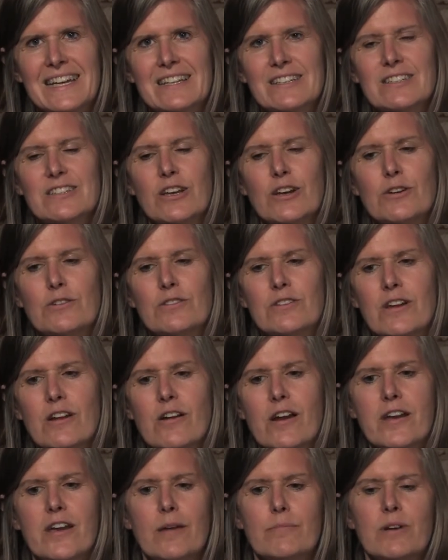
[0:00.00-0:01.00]
And so
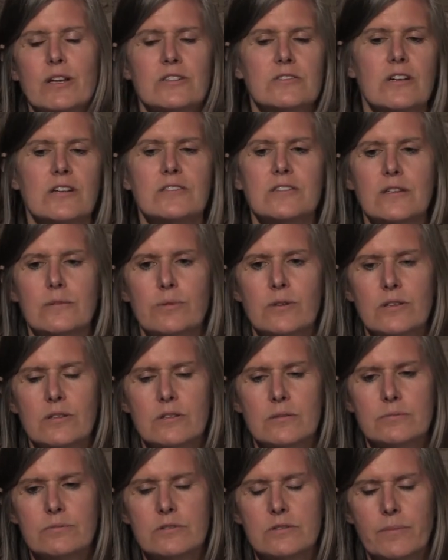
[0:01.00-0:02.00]
there I am undressing,
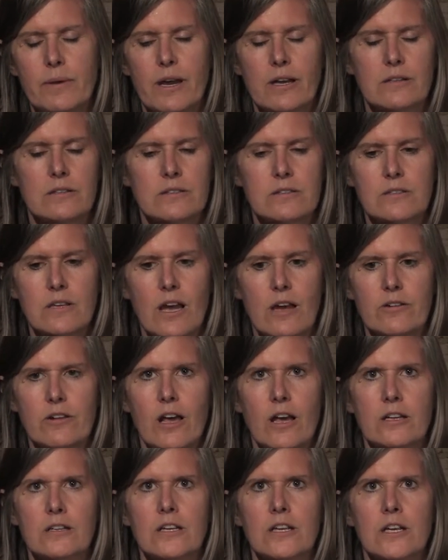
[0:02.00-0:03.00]
putting the blue backless gown
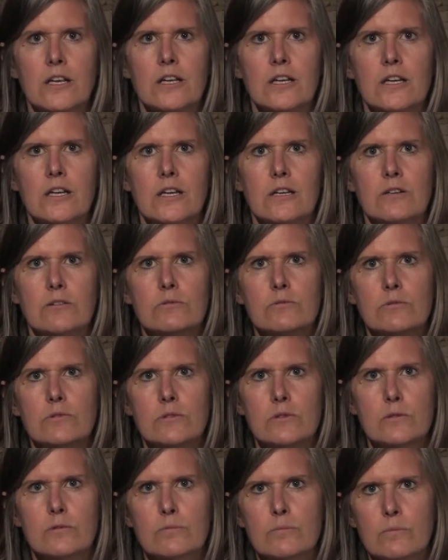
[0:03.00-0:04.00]
on in a
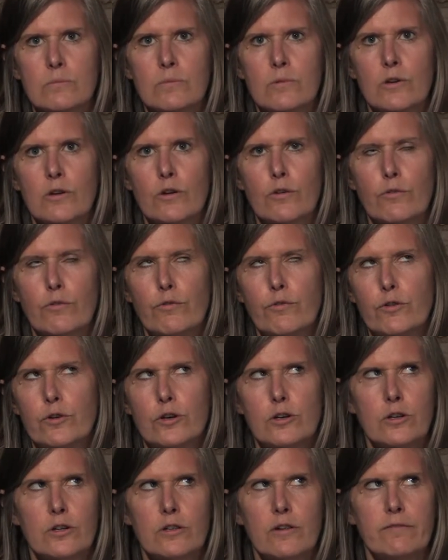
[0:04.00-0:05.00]
room
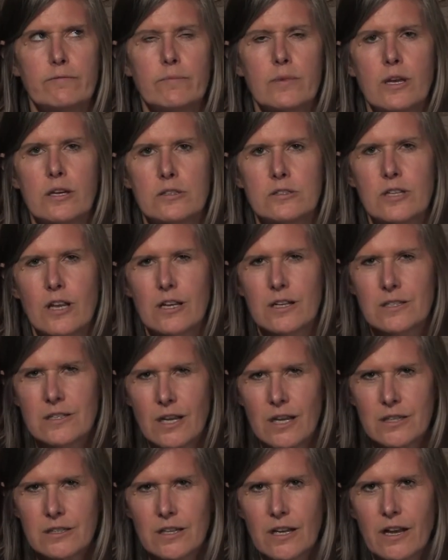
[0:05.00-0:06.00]
full of male
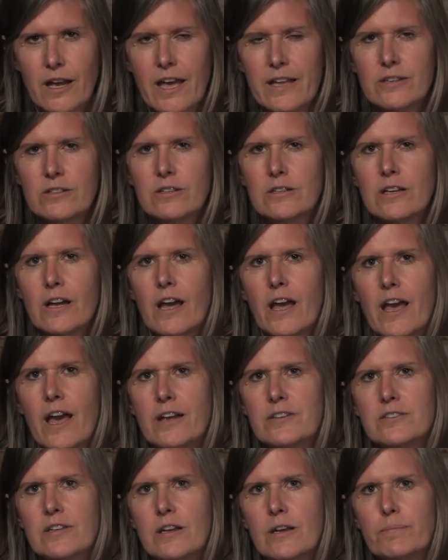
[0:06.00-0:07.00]
genitalia. And you,
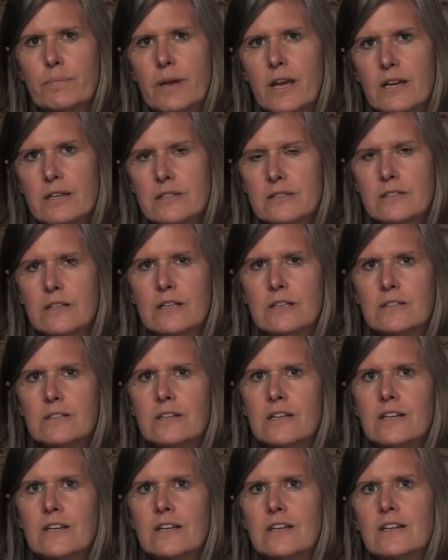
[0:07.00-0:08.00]
as a
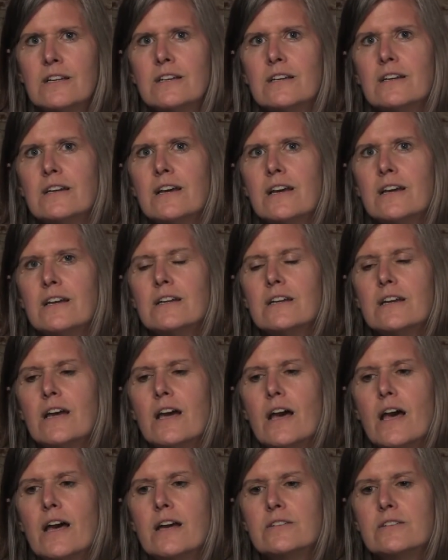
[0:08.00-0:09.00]
patient,
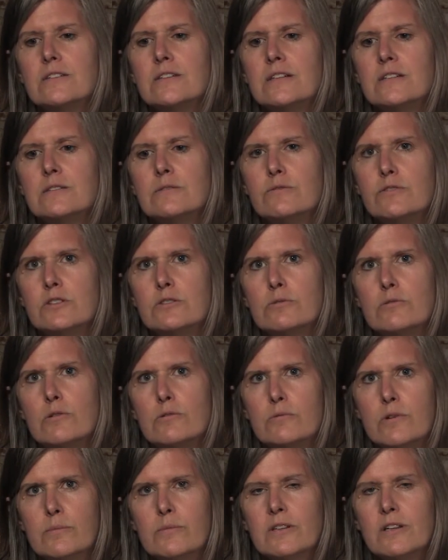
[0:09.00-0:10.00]
as an
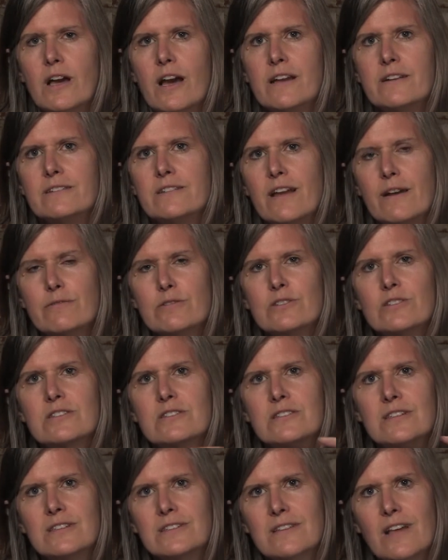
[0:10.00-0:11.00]
individual woman, I'd never
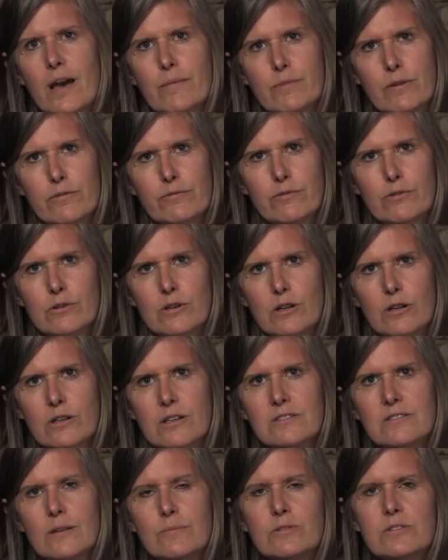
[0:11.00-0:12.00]
seen that before
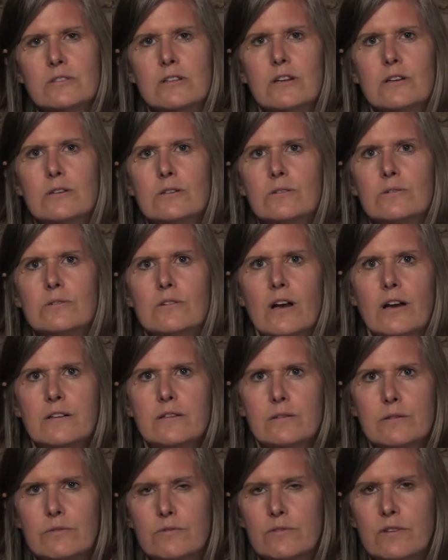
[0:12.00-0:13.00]
because I'm so
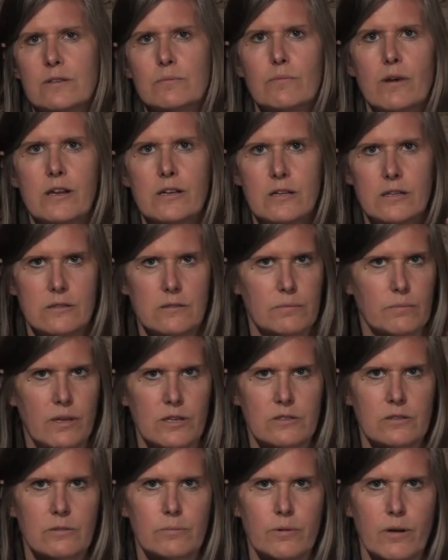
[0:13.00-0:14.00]
kind of in my own
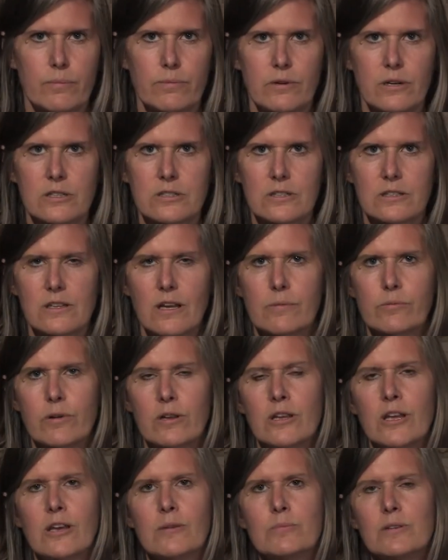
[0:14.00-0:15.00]
mental preparation at that
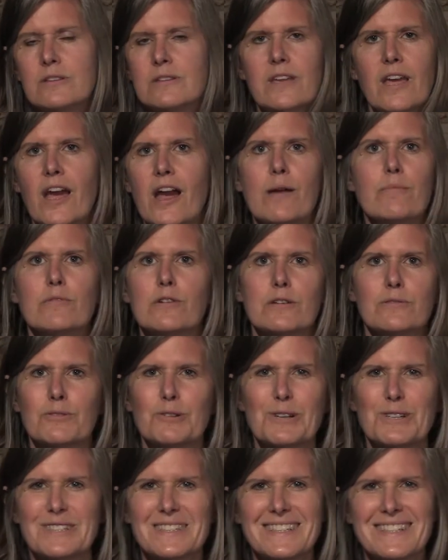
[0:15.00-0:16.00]
point. But the camera, of
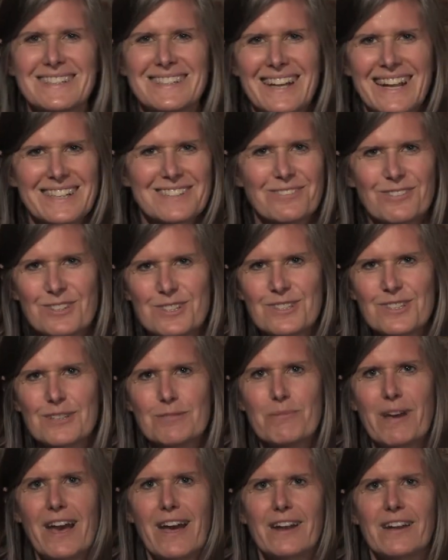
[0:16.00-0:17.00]
course, sees that. It's very
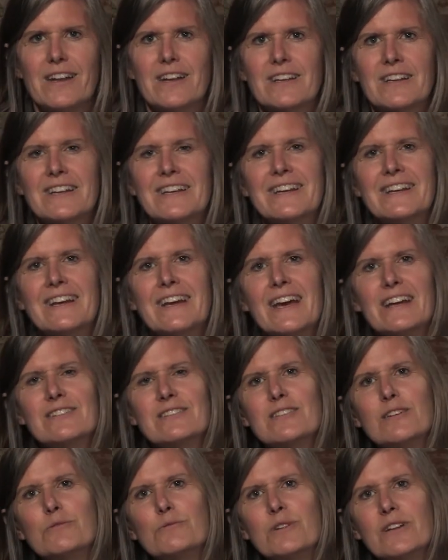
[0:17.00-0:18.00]
cinematic.
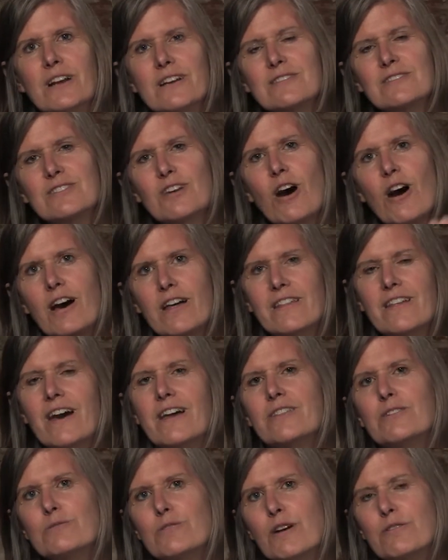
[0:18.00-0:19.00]
And so when I saw
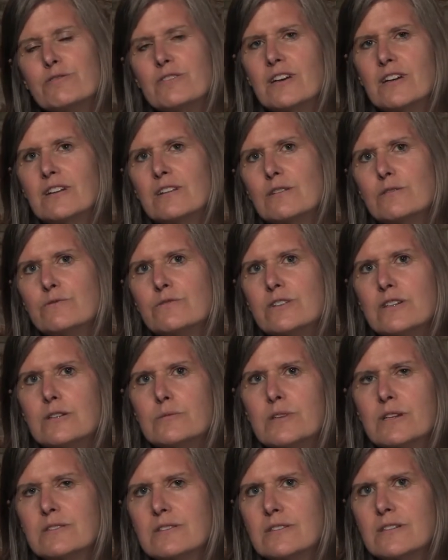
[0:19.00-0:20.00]
that, the rough cut of the
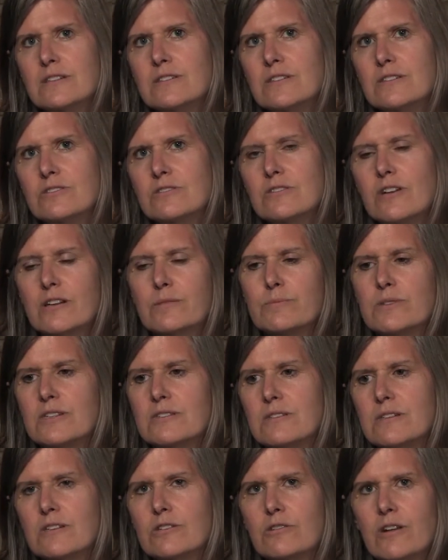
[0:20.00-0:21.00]
film, it, it struck me
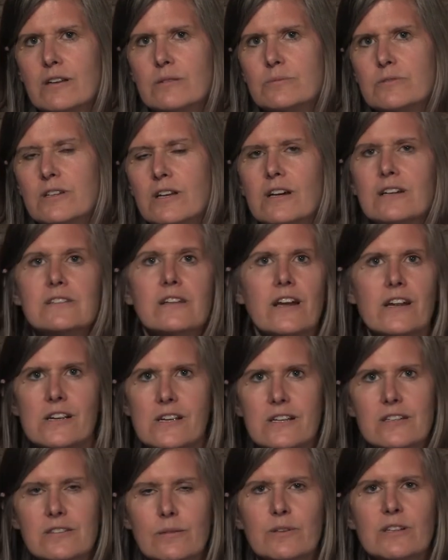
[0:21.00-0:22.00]
as incredibly
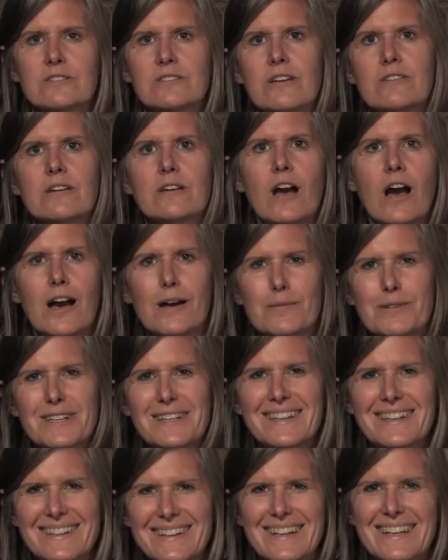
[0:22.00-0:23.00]
hilarious. I mean, I saw the
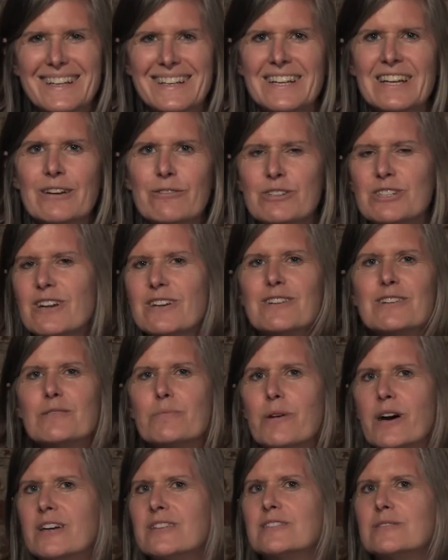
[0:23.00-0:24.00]
comedy in it, which I
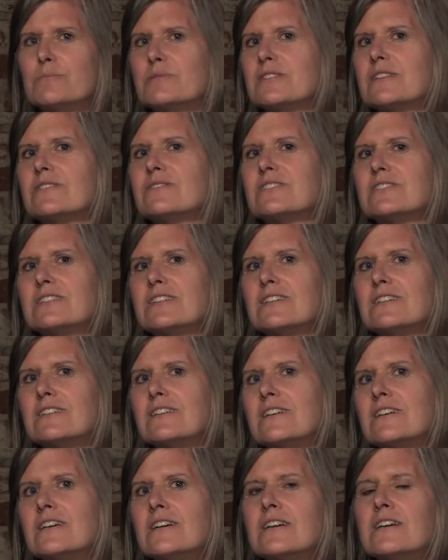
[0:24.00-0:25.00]
couldn't possibly have
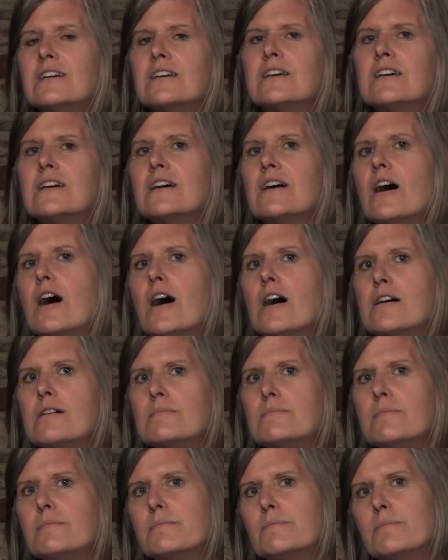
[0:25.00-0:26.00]
seen
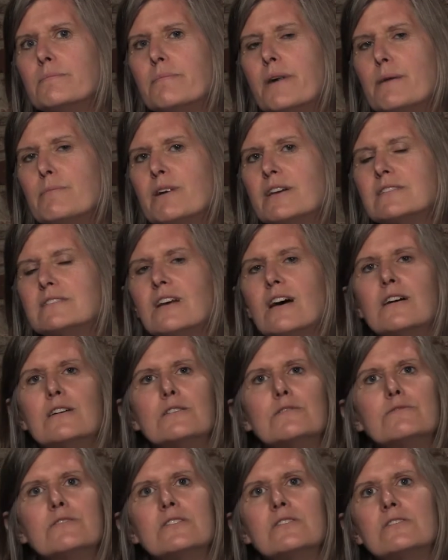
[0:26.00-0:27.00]
um, by
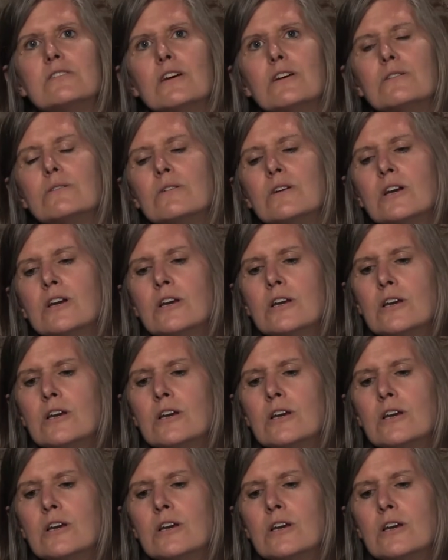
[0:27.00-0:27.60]
myself. And so,